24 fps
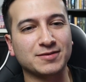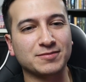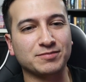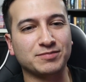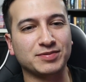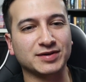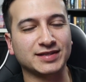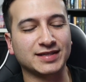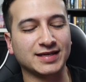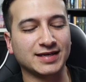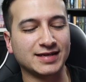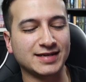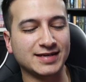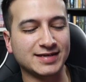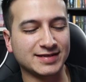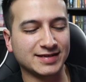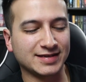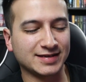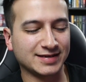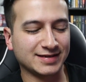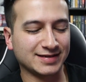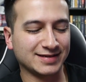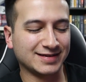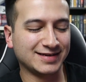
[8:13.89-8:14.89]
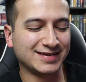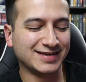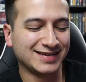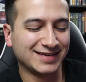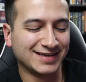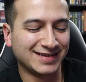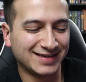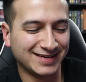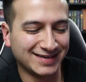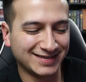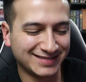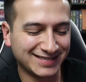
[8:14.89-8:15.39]
But then he
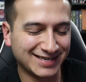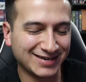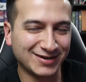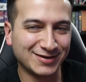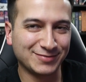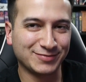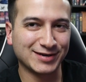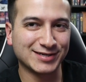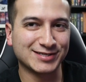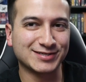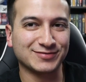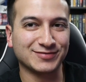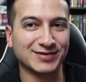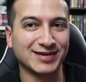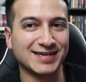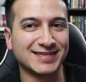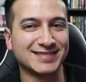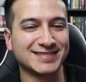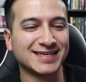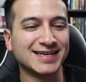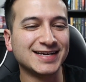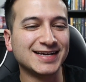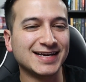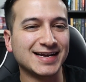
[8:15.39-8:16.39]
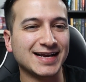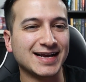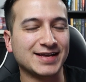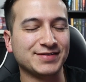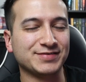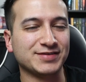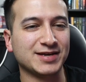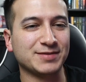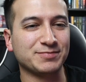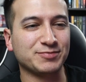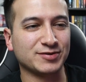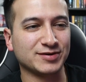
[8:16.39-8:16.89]
Terry Pratchett writes,
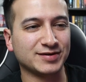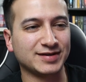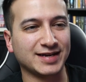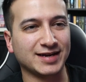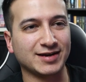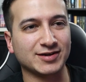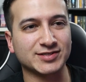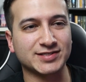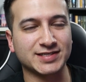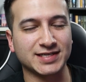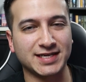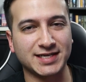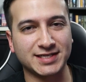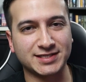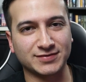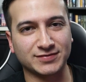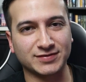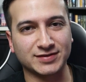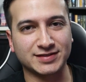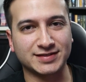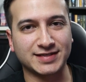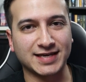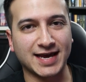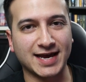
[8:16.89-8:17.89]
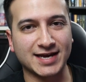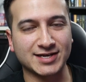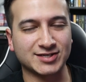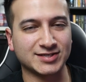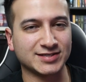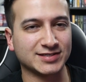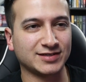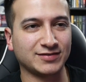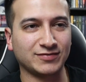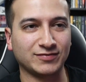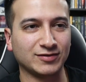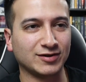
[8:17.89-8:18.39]
and they pronounce each of the
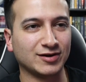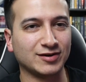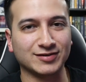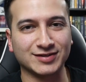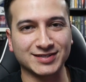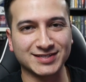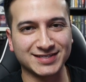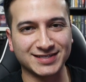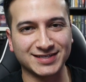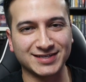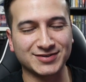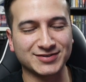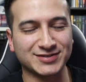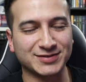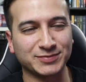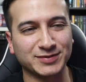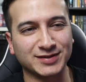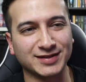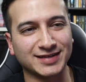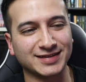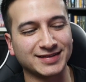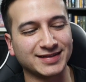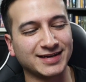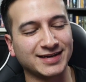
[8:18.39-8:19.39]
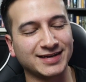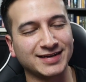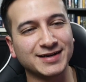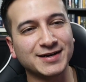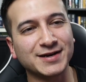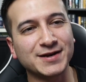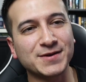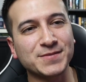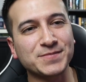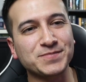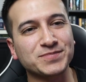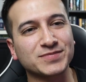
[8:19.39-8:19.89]
dashes flawlessly or something like that.
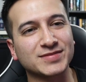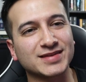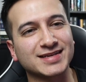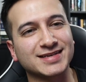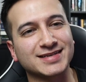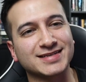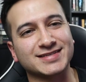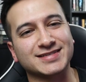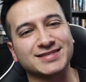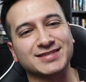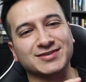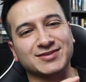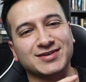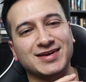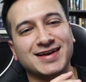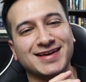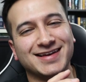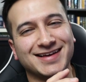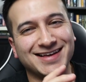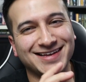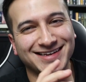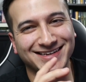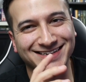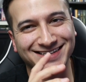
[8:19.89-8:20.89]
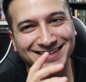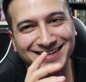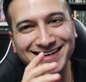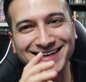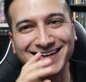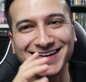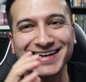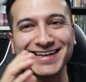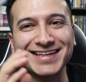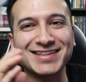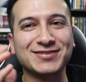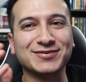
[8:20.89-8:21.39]
So
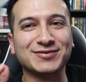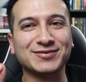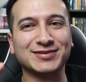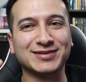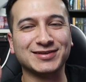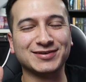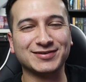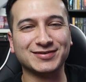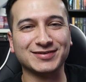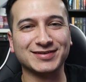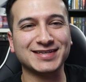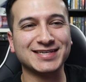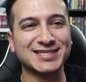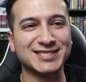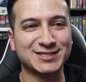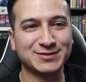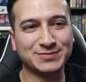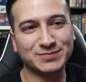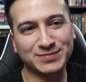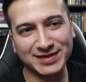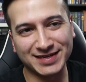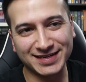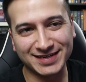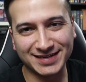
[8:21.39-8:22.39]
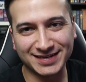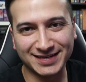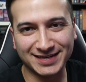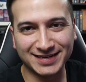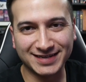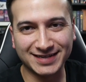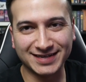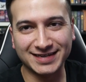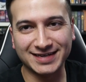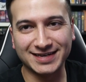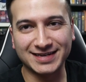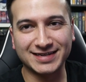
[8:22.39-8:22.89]
they're literally
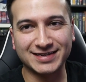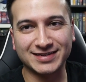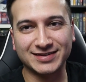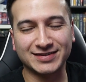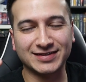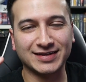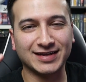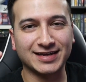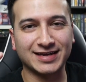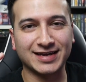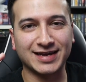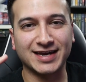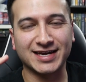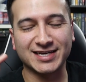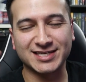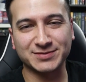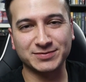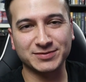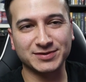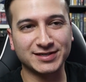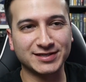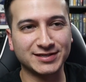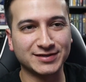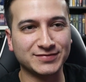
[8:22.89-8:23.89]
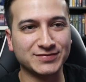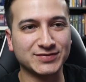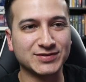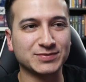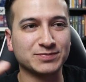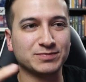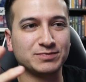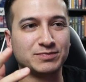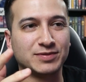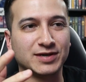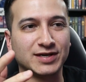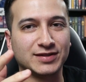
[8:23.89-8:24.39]
speaking in like expletives,
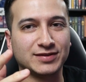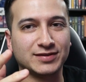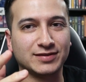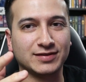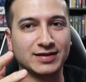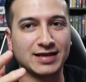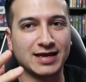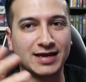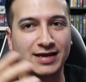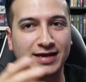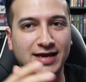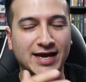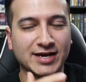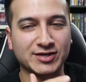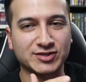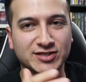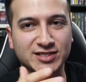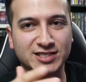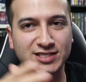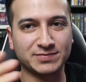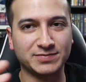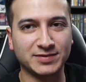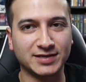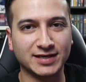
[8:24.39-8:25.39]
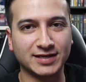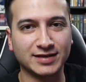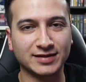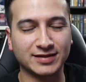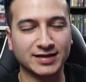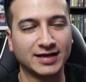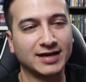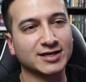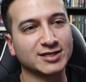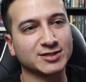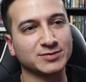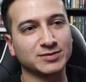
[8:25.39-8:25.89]
but actually speaking
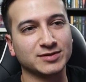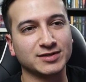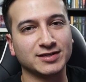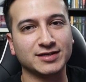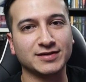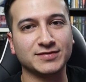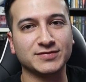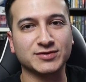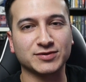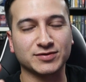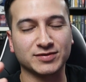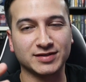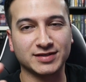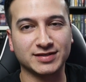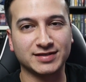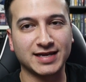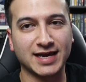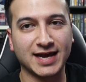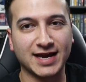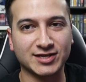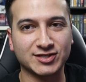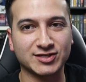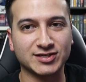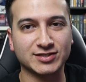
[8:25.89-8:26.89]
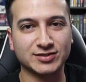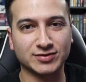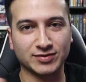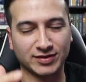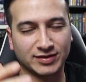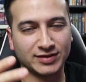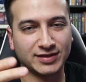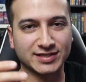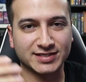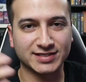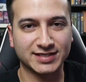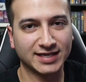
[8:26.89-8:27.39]
the expletives or the dashes or
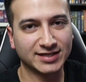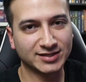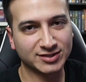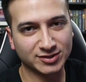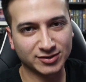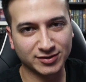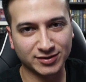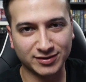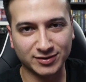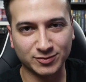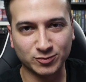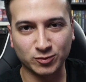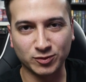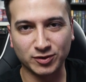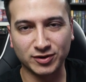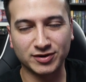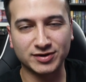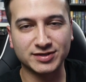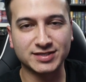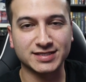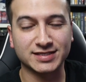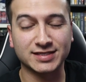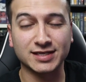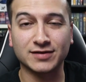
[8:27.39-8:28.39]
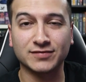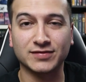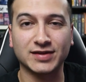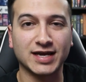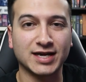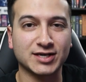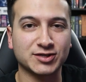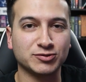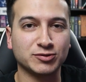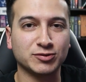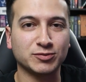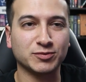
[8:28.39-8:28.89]
like the censored words instead of the
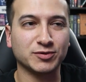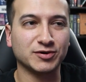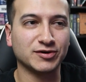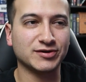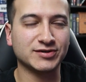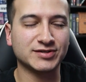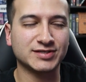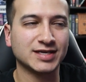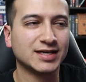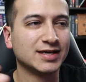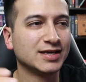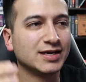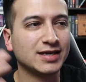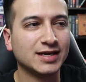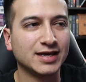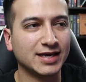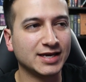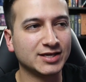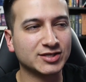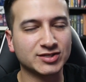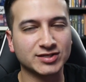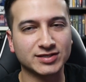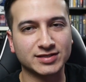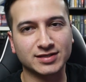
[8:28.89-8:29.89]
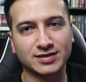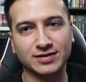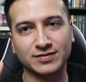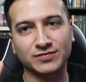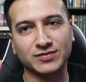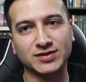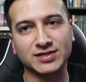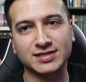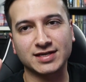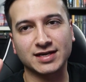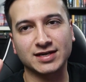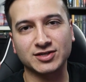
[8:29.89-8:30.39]
actual words. It's just,
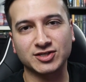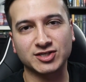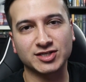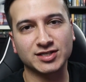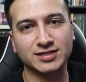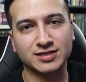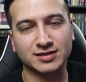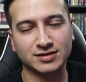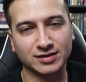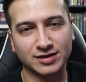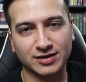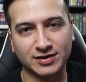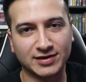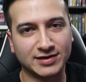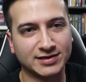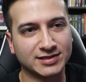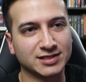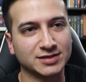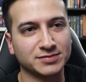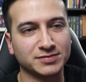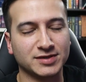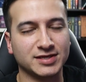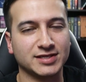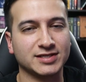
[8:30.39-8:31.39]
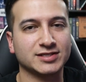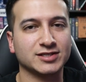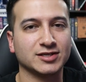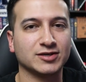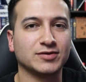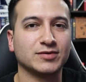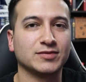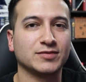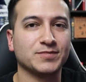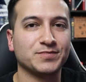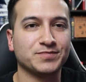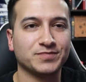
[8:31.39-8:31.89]
this kind of shit's hilarious to me.
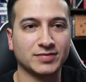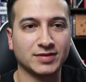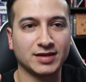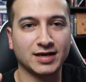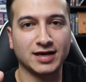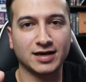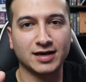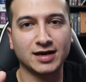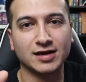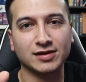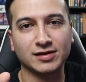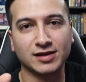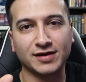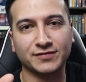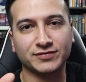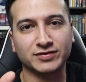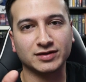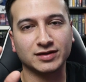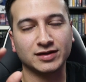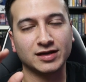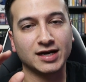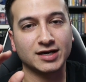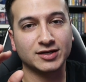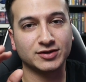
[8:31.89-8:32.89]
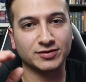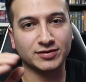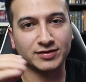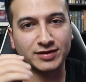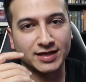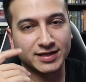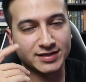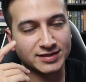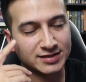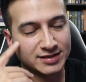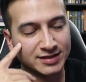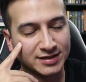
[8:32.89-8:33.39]
So I laughed a lot during
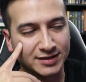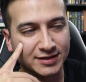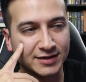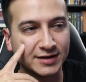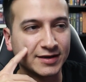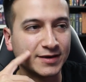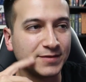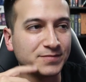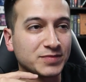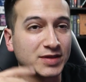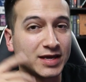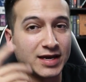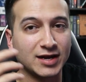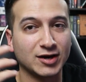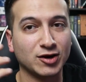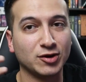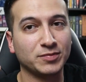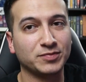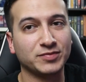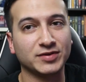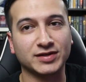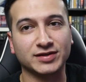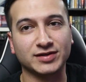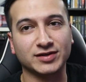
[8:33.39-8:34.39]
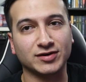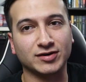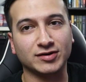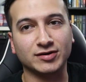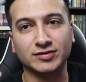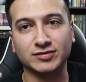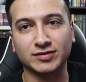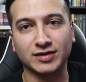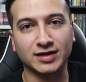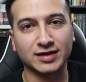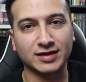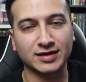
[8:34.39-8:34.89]
that scene. And I hope that
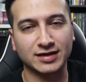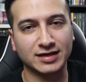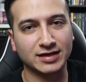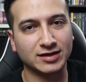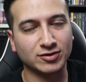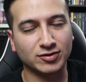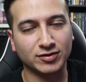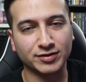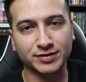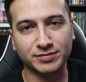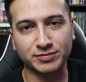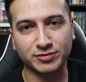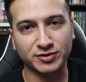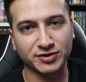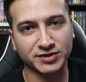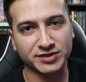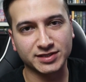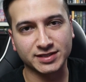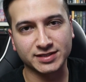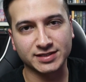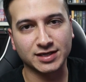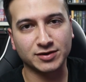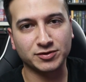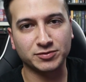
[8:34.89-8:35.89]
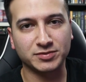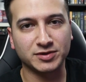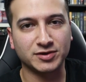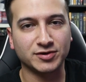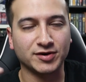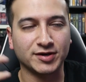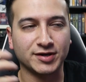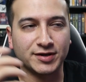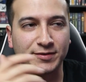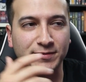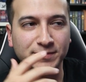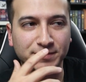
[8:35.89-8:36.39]
they're like in all the books, because that would be
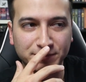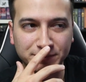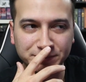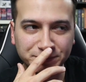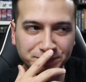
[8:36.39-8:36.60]
great.